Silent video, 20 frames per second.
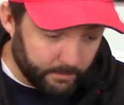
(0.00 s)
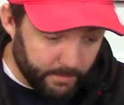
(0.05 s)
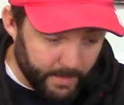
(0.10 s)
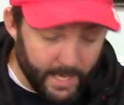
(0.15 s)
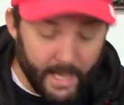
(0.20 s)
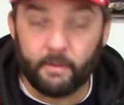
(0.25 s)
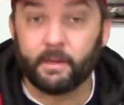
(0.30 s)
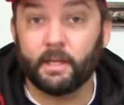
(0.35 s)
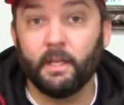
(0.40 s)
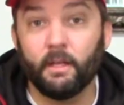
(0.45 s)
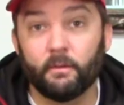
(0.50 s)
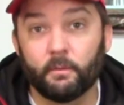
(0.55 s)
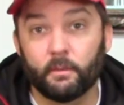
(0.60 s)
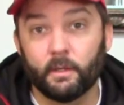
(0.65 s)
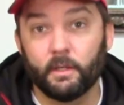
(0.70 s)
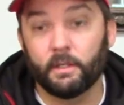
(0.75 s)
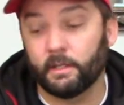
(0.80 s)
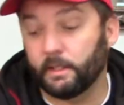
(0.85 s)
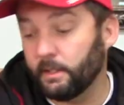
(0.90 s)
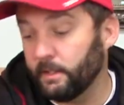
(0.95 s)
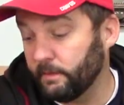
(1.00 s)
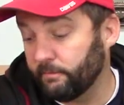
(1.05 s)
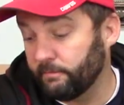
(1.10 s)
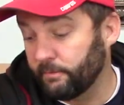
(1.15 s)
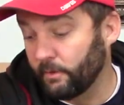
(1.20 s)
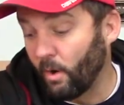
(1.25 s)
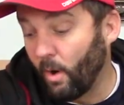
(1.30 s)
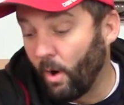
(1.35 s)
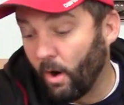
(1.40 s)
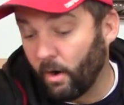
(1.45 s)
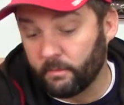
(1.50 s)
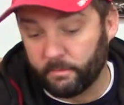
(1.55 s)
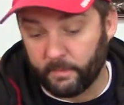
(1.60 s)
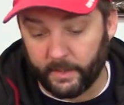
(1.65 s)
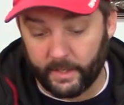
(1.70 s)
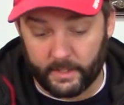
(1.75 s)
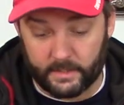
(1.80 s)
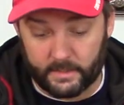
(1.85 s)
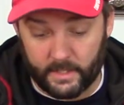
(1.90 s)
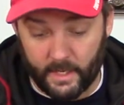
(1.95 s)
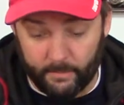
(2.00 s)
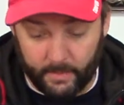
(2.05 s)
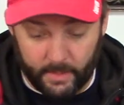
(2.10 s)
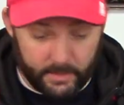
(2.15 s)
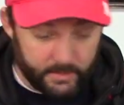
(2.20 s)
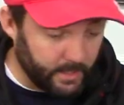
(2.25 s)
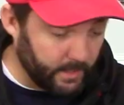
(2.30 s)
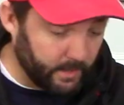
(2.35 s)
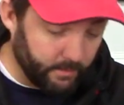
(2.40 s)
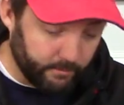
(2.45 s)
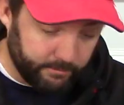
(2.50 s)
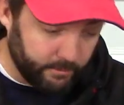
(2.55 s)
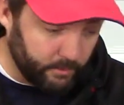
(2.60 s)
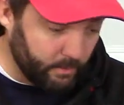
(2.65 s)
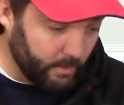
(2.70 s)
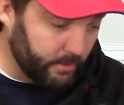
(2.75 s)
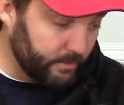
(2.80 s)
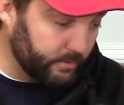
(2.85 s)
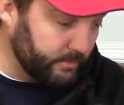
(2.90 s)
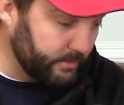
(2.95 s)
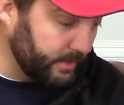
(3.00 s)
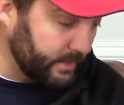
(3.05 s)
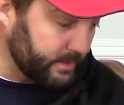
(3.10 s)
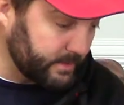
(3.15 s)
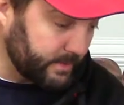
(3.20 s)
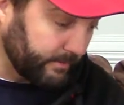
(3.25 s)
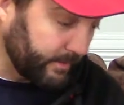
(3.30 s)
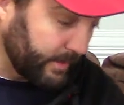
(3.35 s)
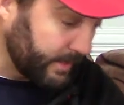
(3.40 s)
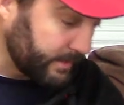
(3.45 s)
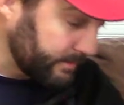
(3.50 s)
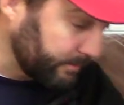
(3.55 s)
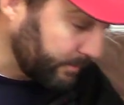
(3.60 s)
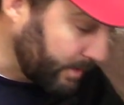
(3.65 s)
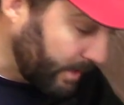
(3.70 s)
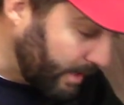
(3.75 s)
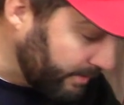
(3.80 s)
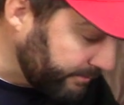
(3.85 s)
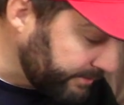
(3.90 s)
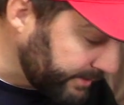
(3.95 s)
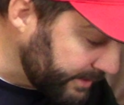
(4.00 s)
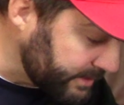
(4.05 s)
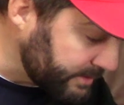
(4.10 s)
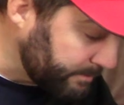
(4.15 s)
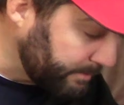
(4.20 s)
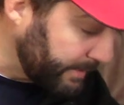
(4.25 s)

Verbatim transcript: about it really for hard baits. I may take a few other things. I've got some confidence